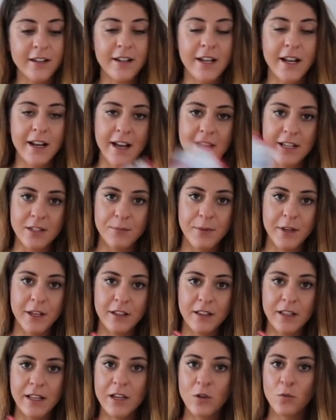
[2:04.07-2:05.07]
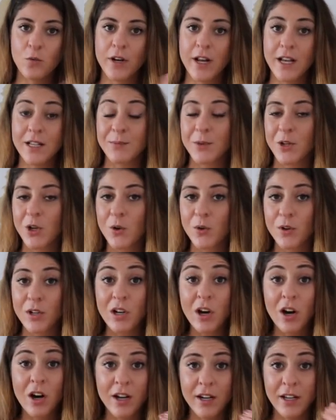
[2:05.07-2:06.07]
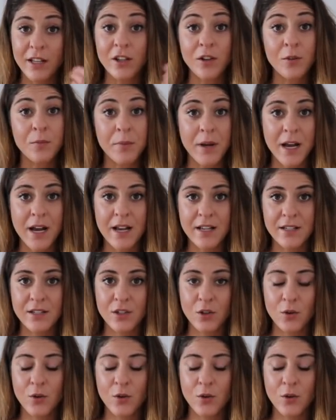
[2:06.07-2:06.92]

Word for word: And that has been like what has been going on in your past.